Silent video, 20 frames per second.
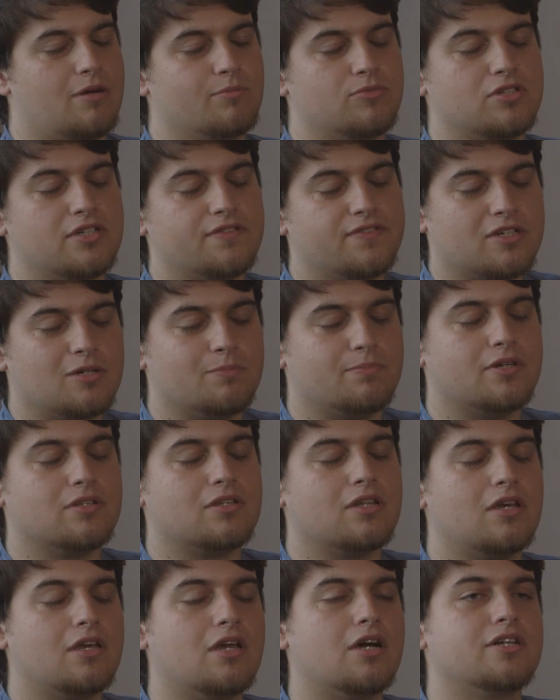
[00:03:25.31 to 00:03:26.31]
I'm not even going to
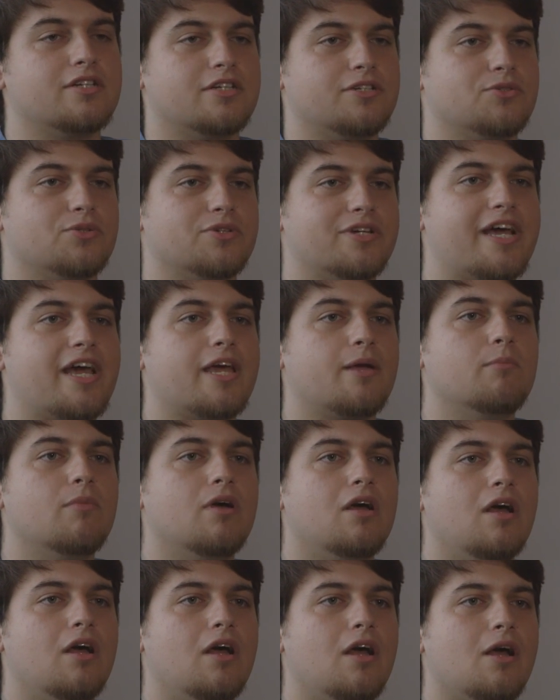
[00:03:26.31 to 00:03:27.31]
bother learning your name
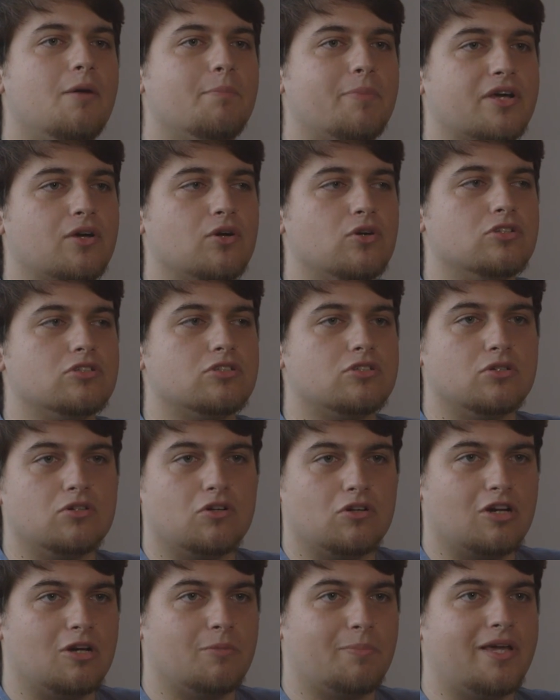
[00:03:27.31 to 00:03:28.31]
because you're
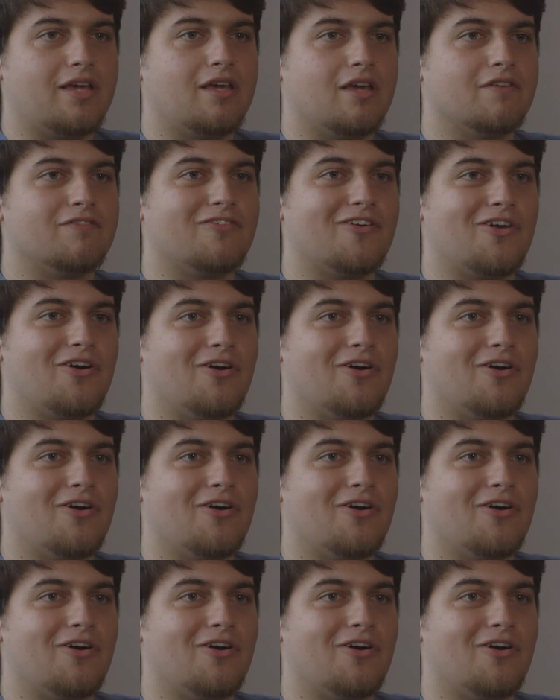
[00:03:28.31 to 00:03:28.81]
not going to be here for